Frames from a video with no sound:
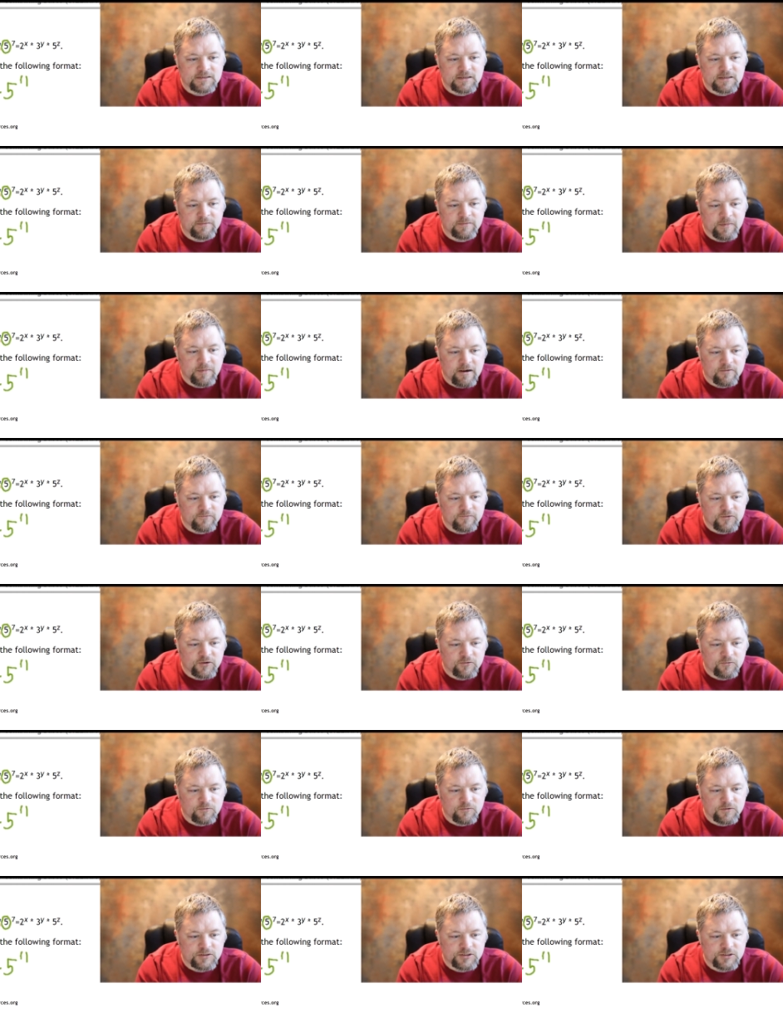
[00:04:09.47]
5 is
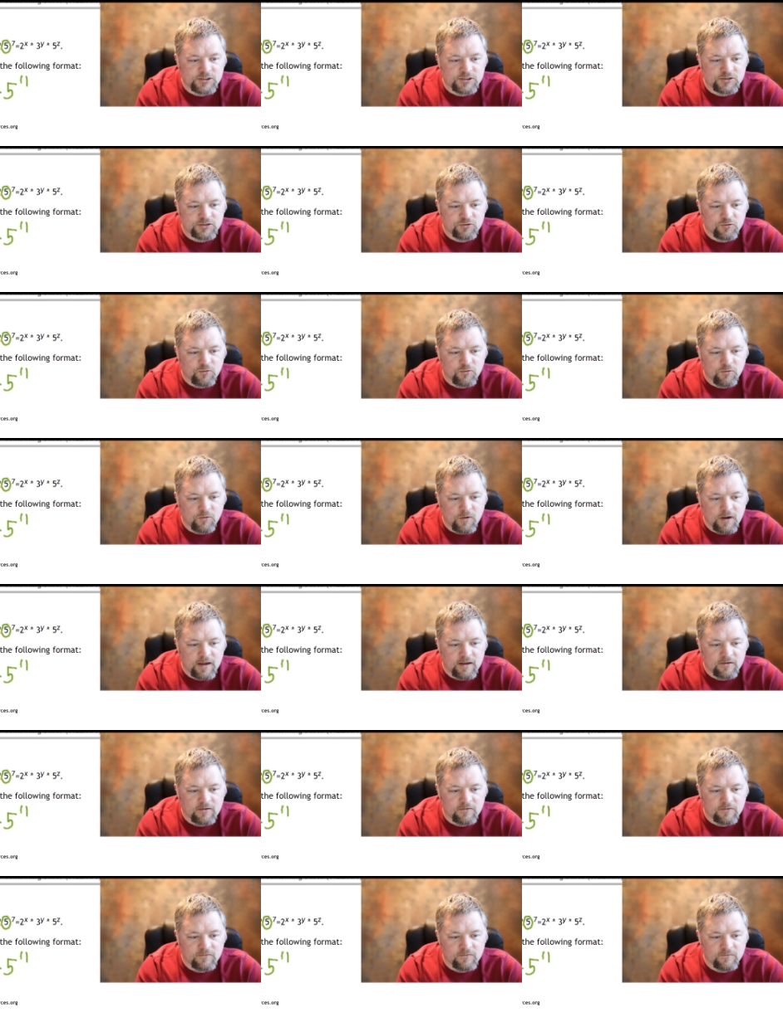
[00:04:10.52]
multiplied by
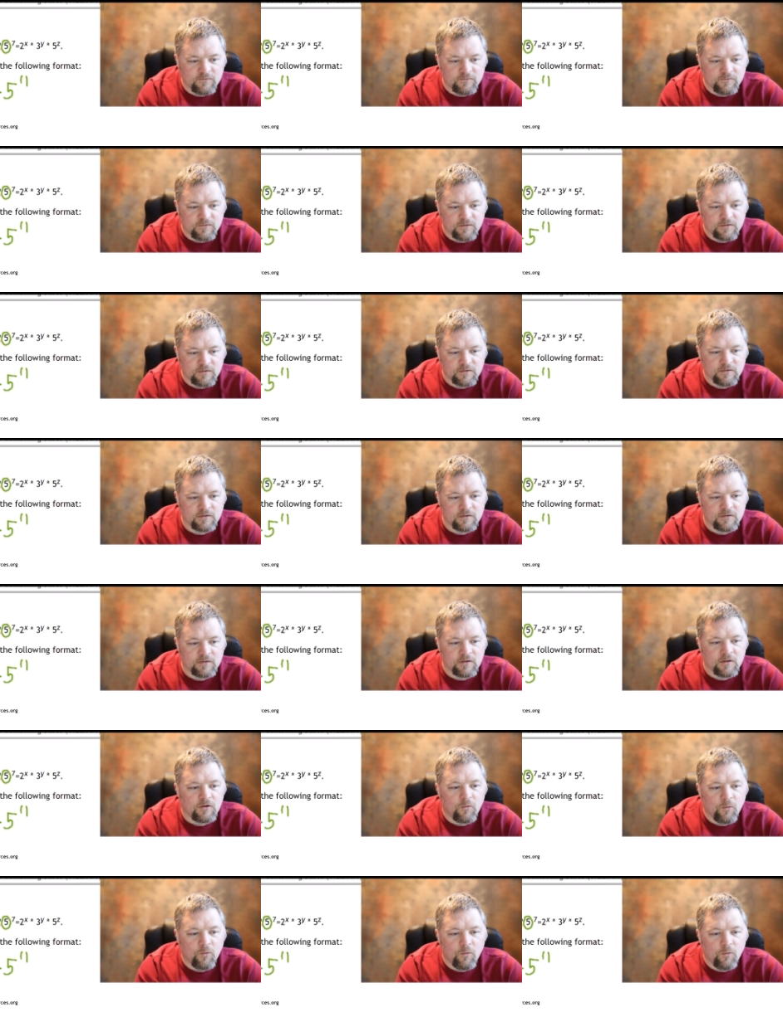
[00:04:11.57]
itself 4 times here,
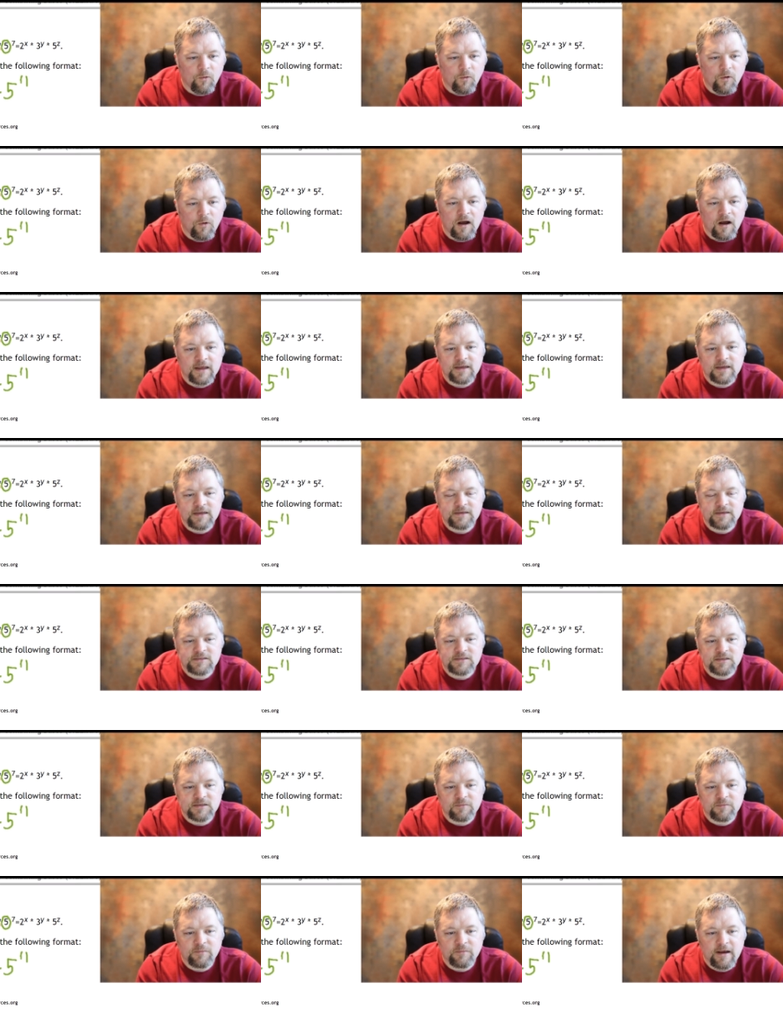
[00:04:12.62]
7 times
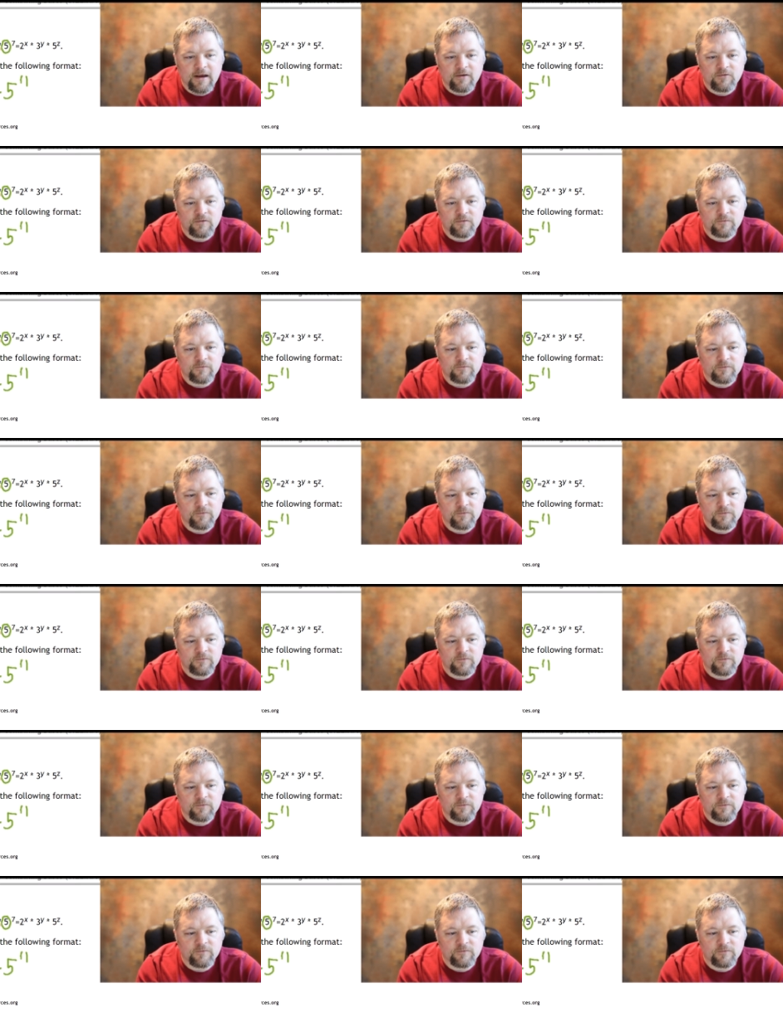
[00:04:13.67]
here,